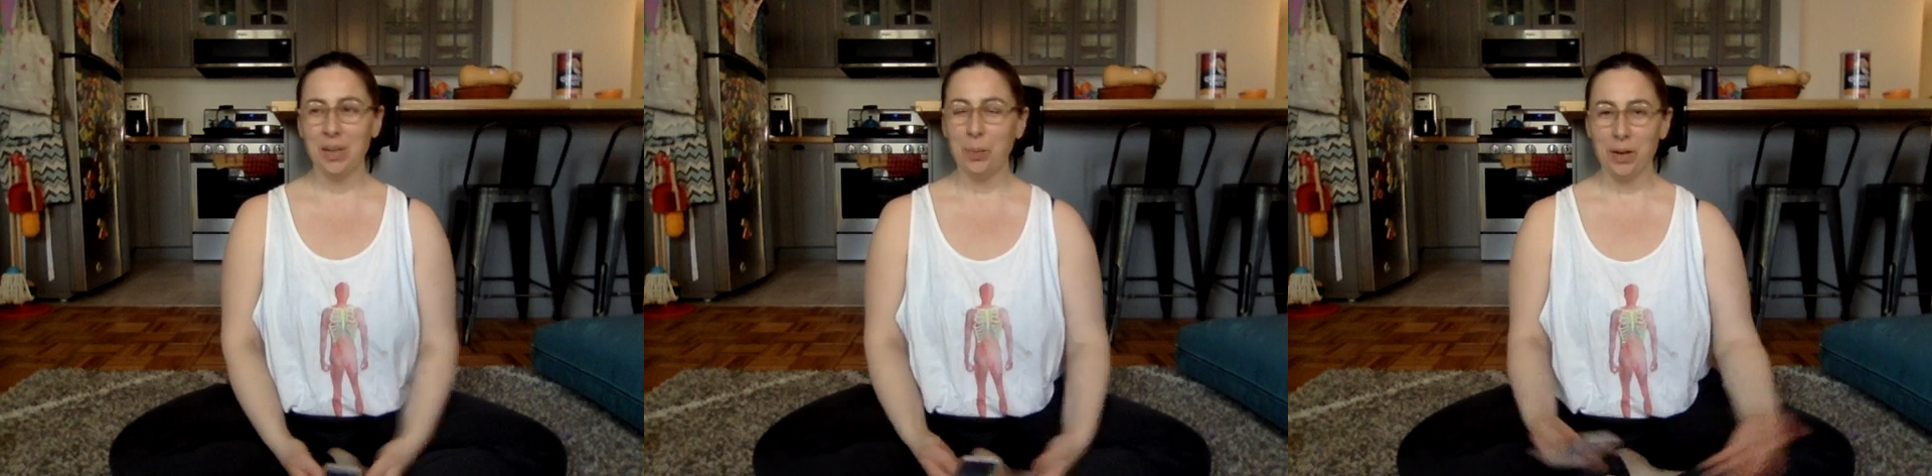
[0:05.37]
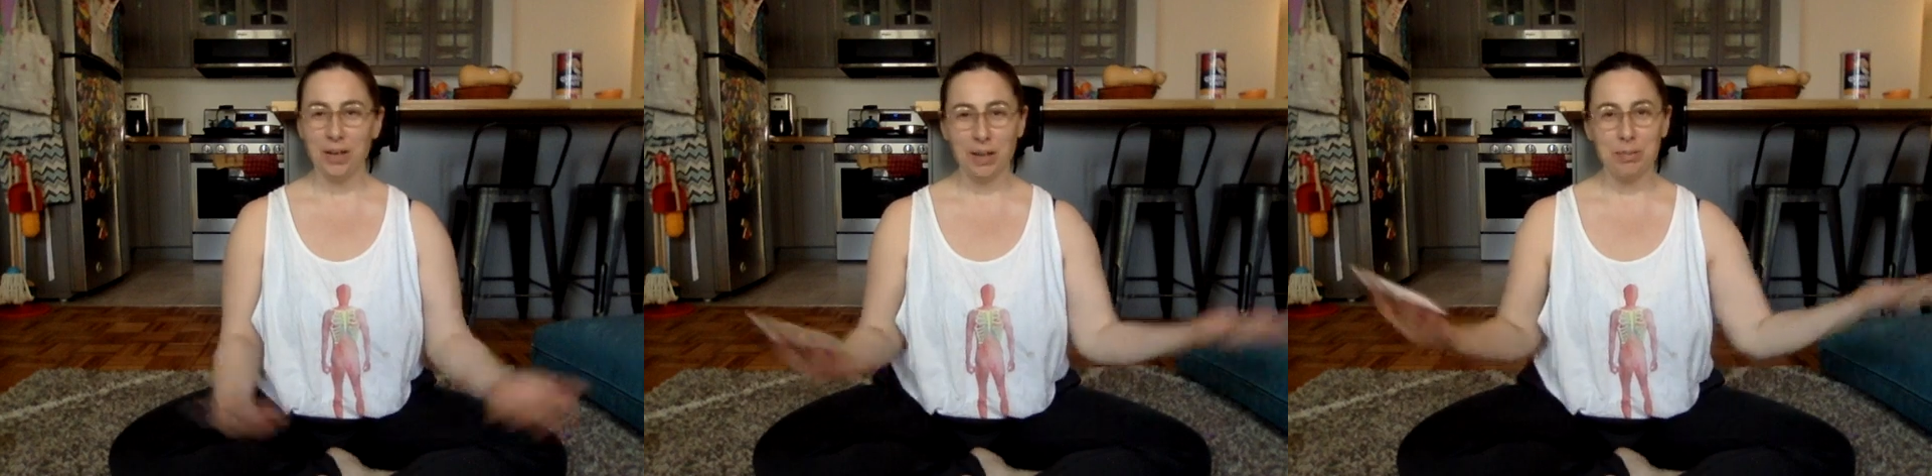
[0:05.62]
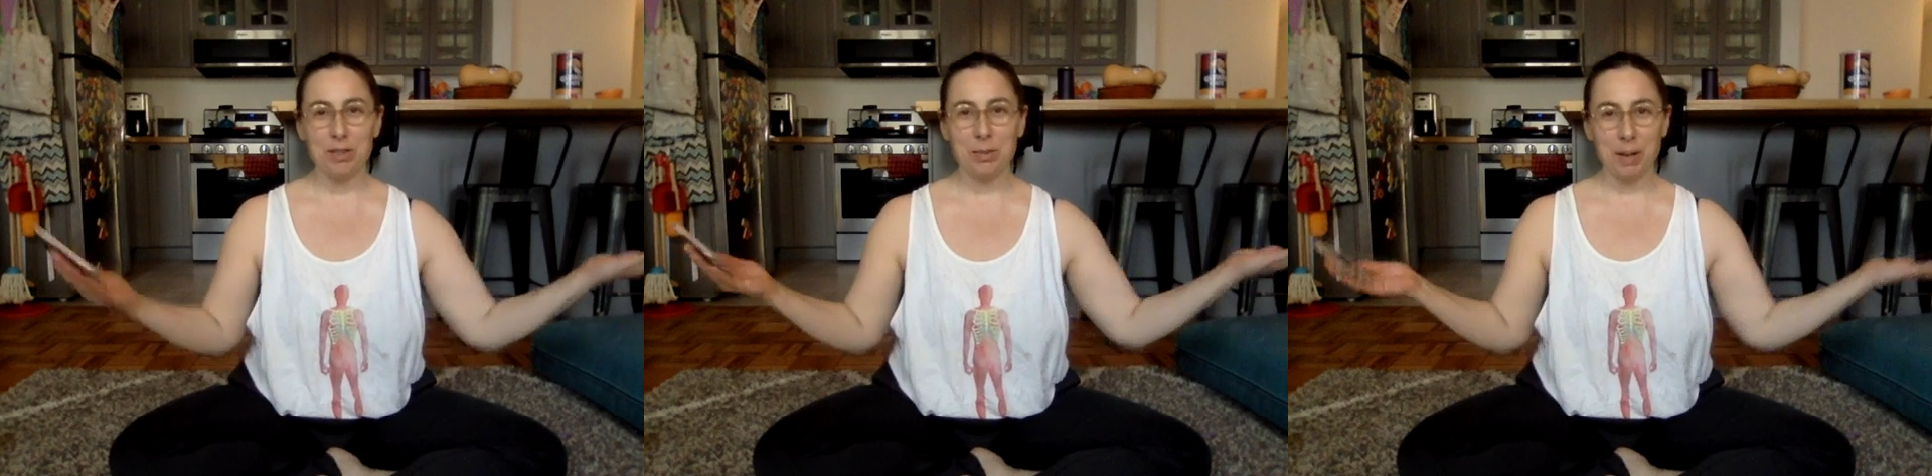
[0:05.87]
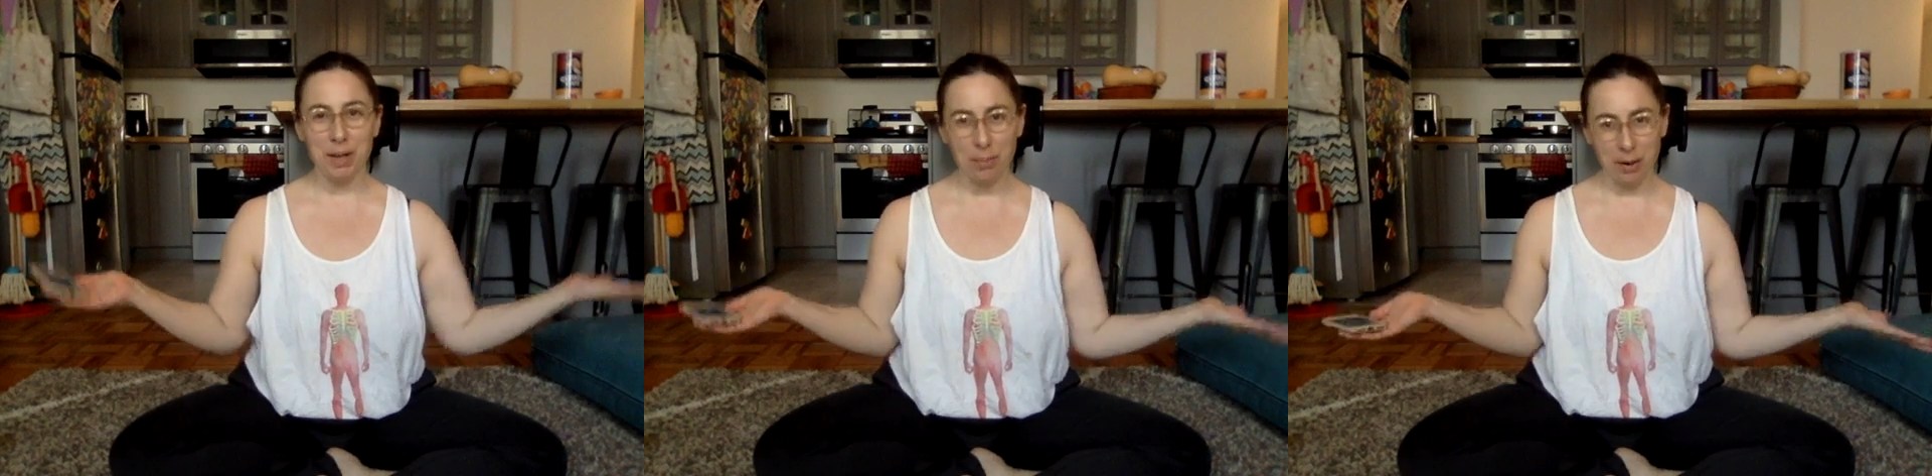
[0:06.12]
Welcome to
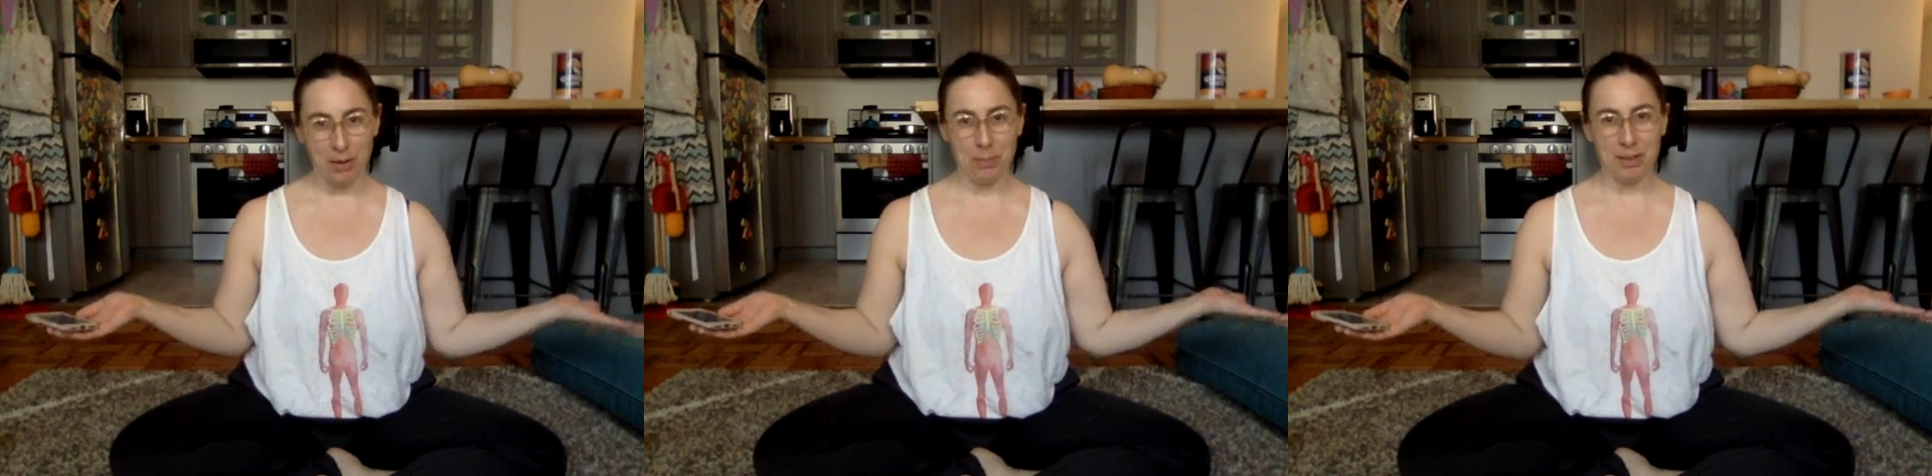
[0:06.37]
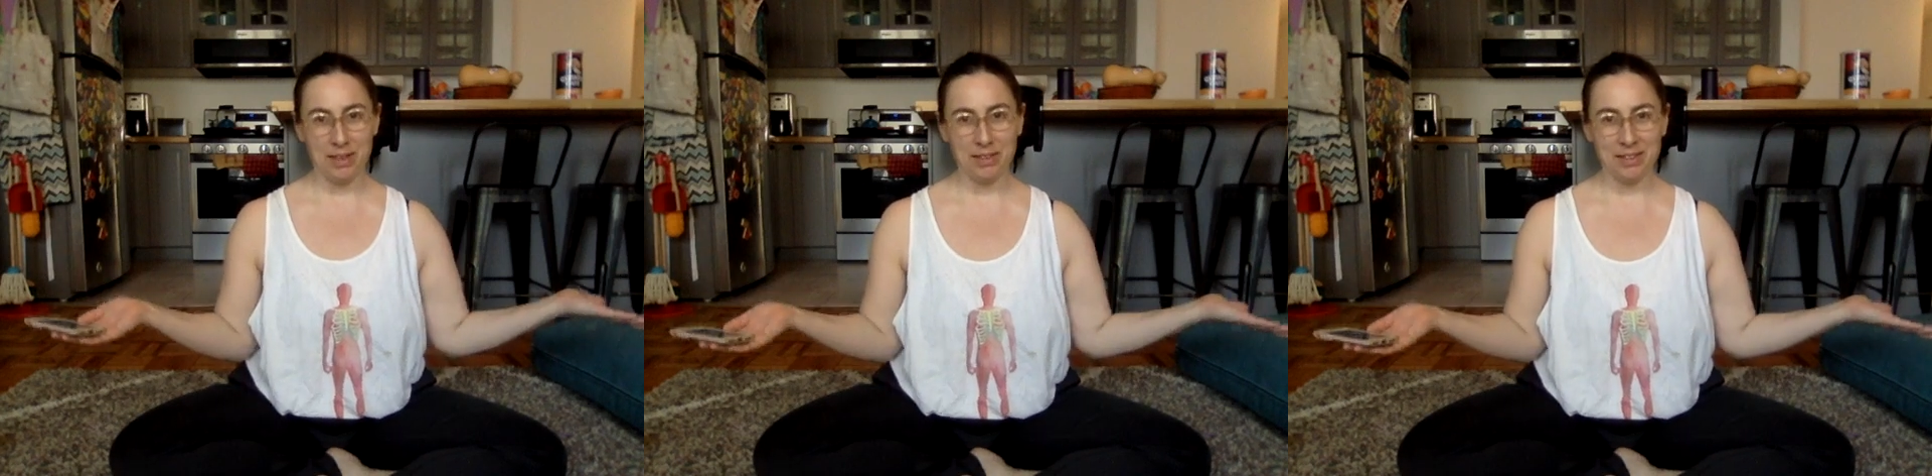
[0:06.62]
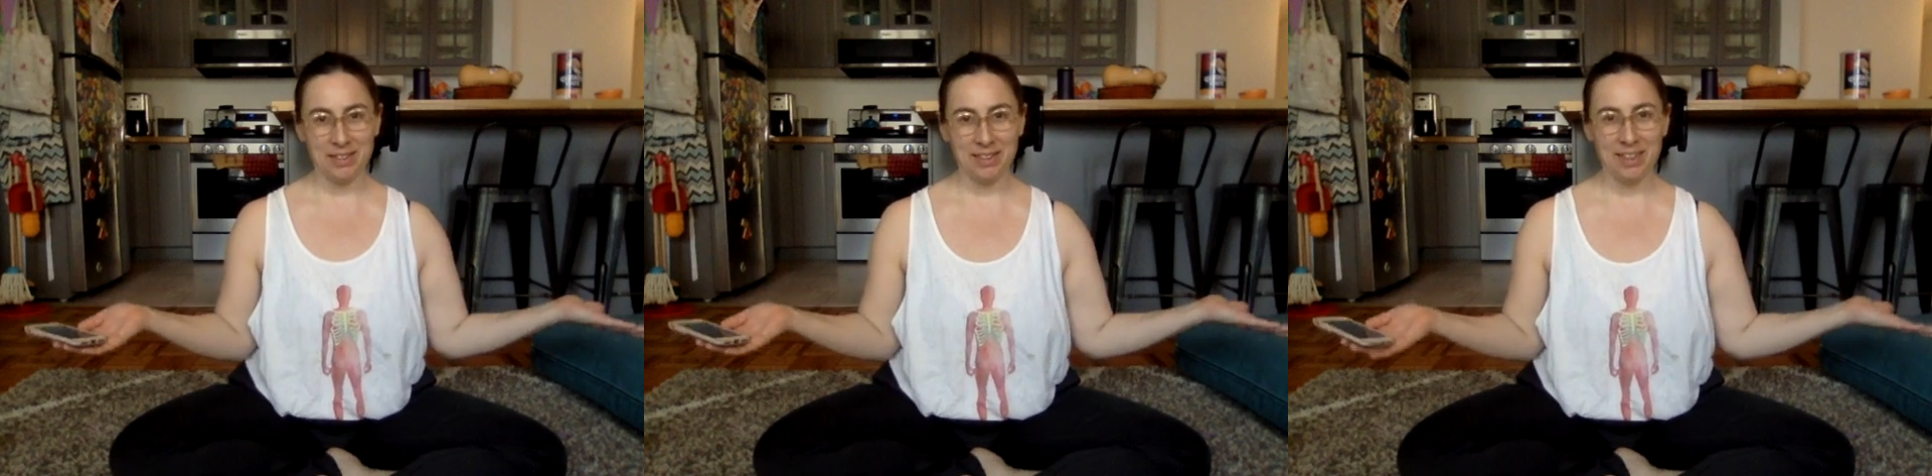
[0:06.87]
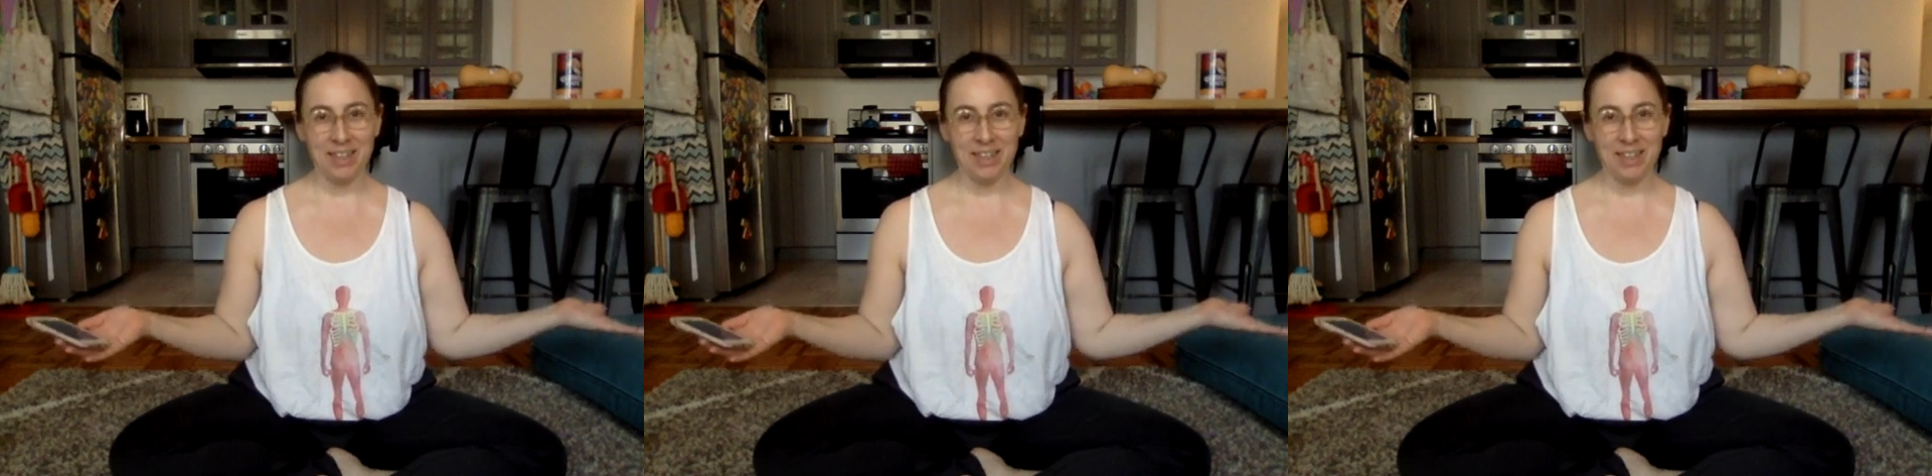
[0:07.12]
my apartment.